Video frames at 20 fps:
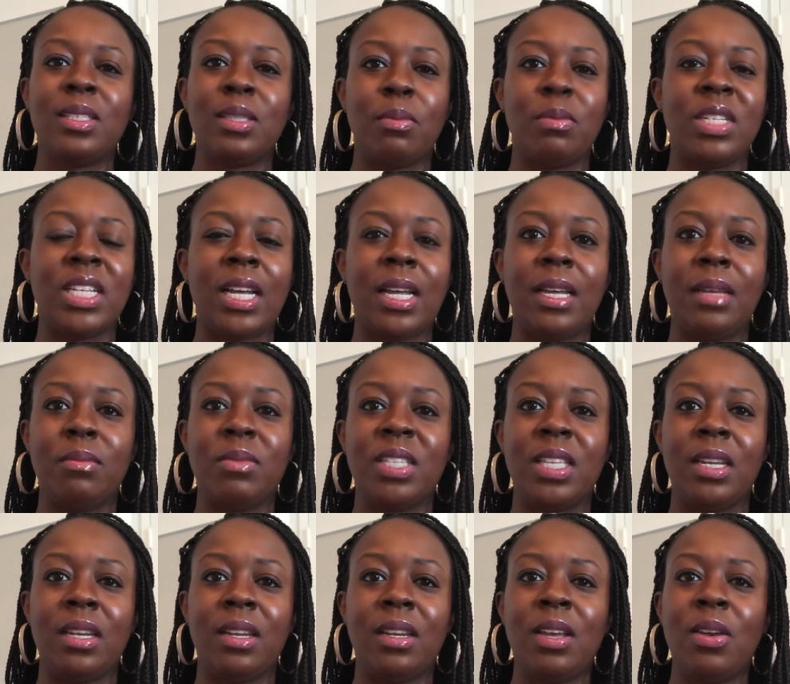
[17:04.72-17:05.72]

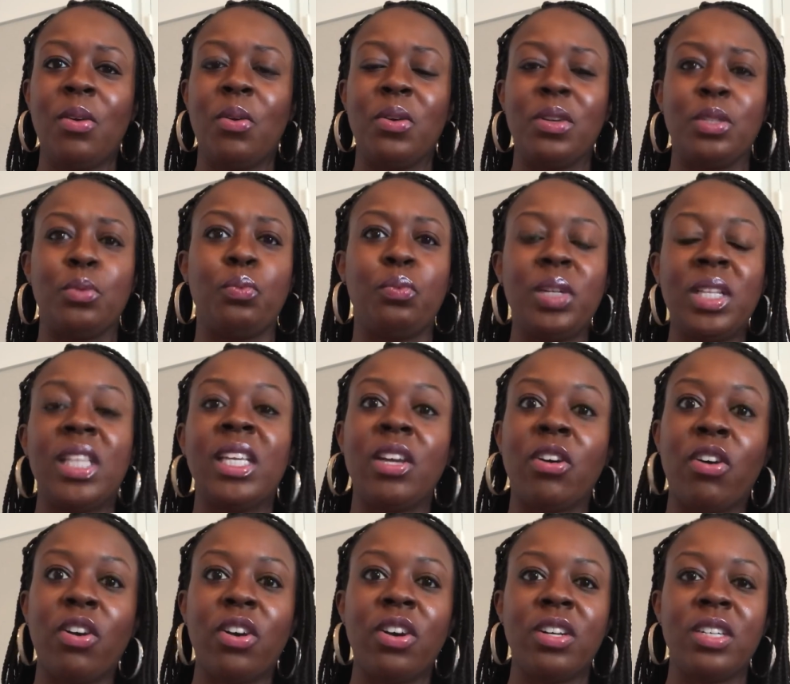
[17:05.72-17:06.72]
sometimes, and or it's really
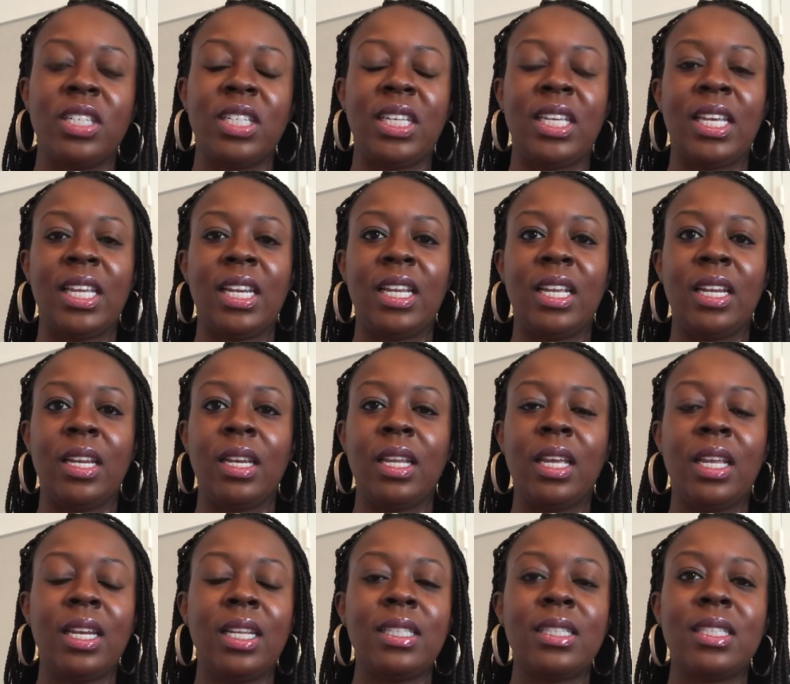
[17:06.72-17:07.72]
hard to get in,
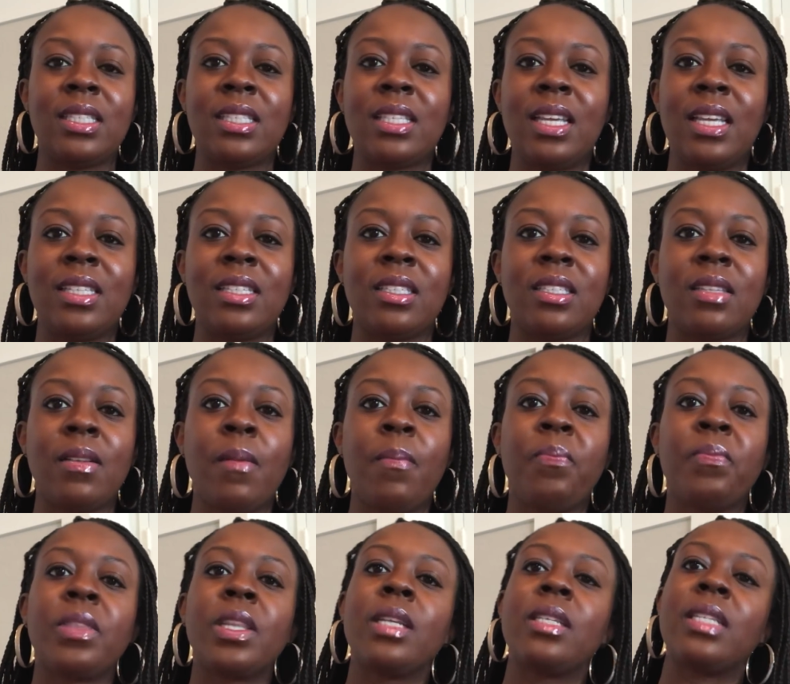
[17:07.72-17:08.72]
and it's
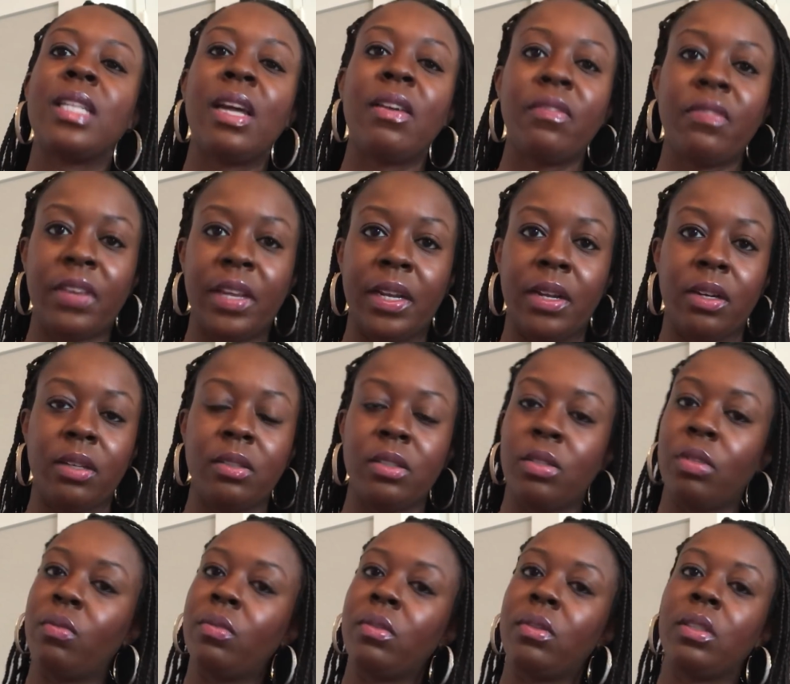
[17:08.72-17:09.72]
not fair.
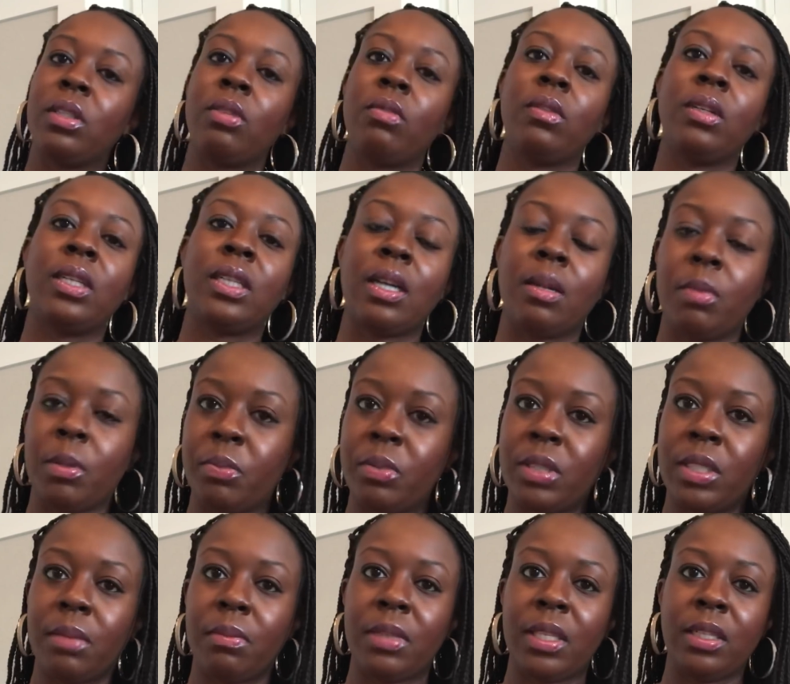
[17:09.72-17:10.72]
Don't come up
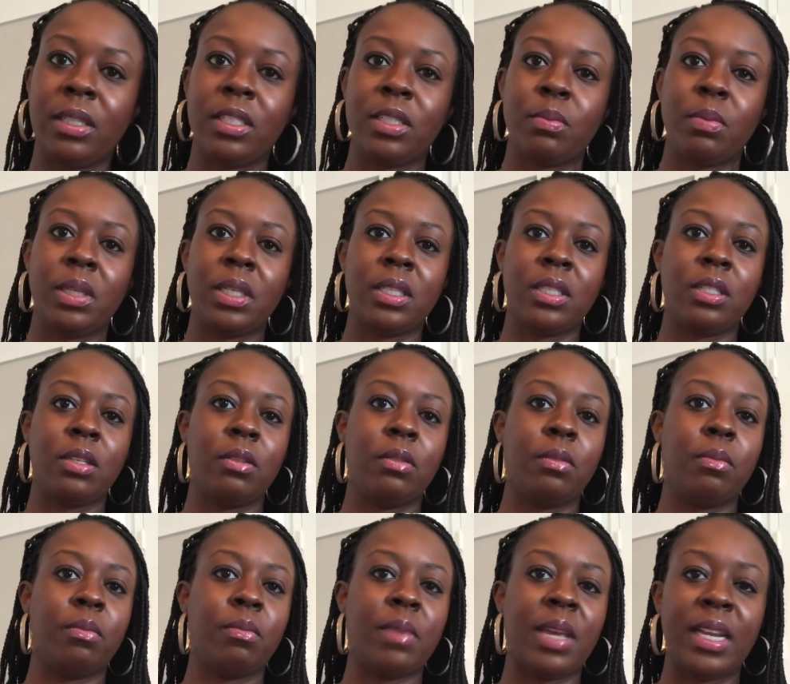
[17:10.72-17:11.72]
with something just because
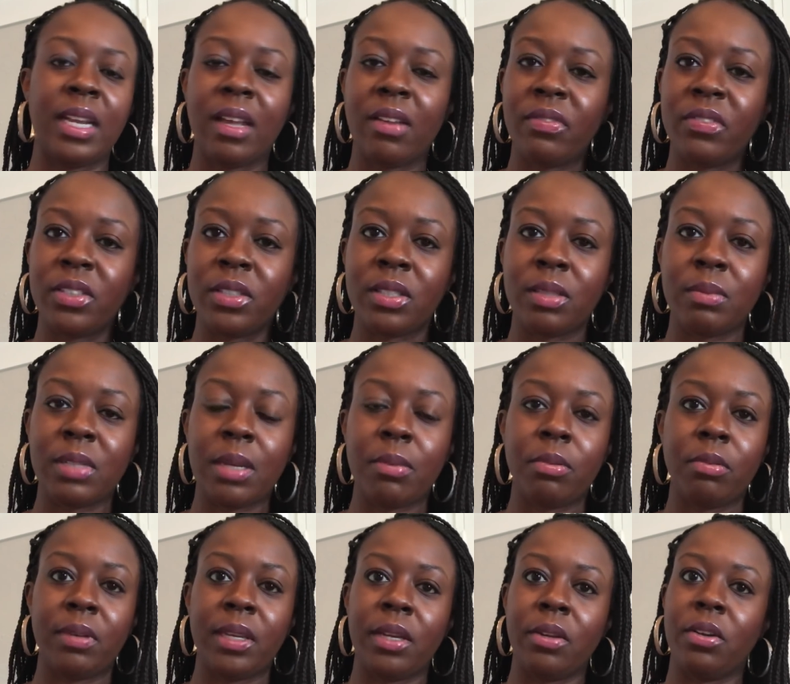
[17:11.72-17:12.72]
you may not feel some type
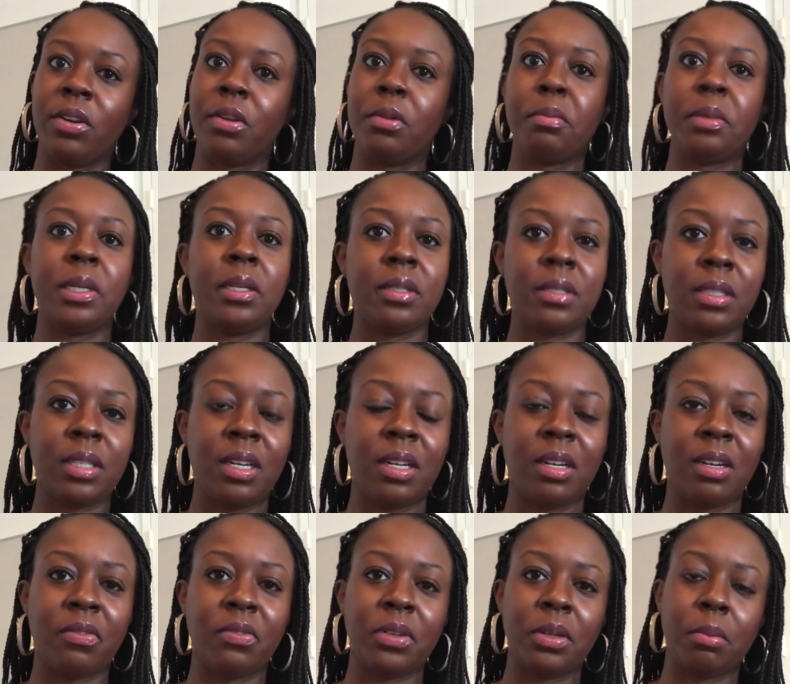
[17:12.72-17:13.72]
of way, or nobody's good
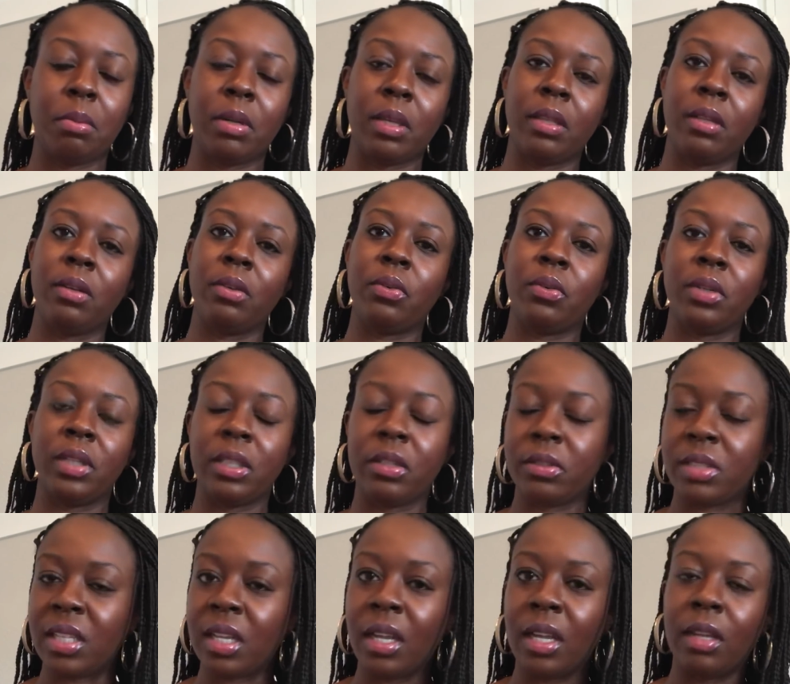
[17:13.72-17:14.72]
enough for your brother or your
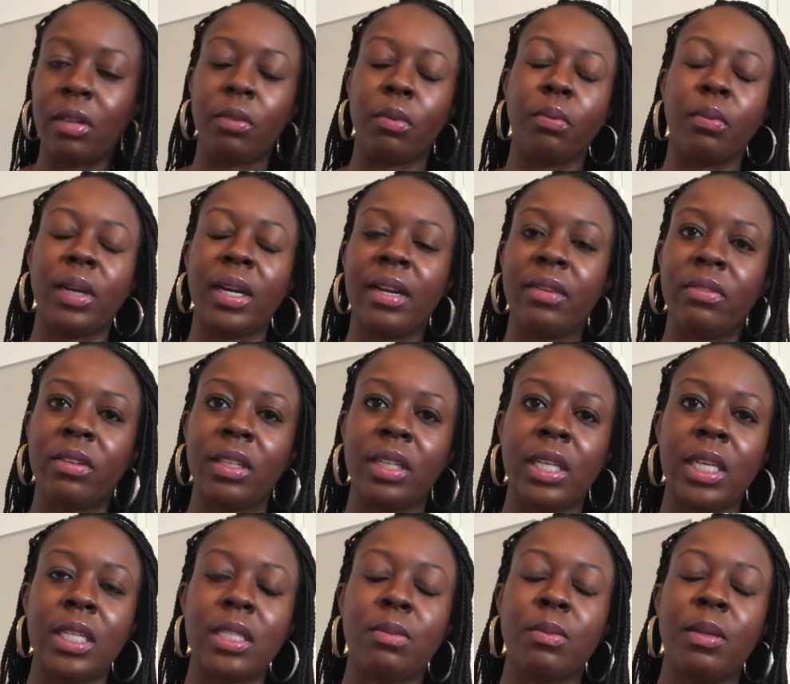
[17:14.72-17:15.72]
son or whatever the
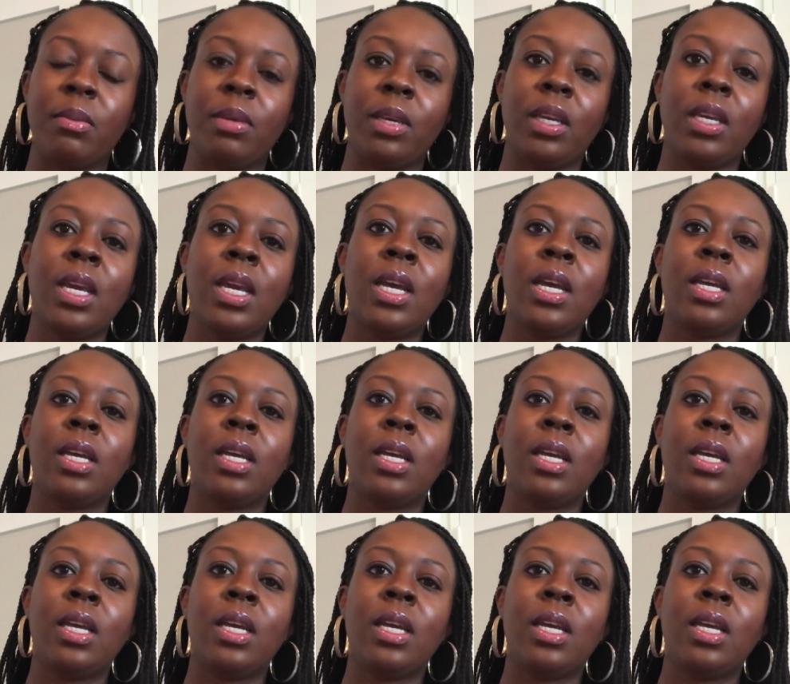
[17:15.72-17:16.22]
case may be.